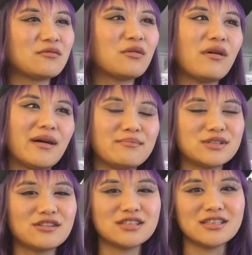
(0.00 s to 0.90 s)
Well, I'm
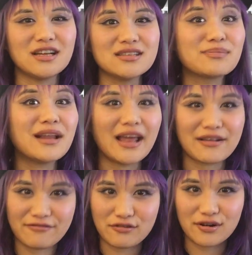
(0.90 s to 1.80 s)
sure she does, but
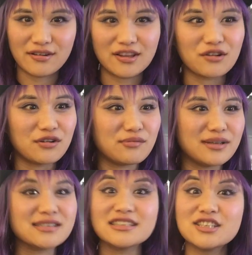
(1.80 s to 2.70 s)
like for the good reason,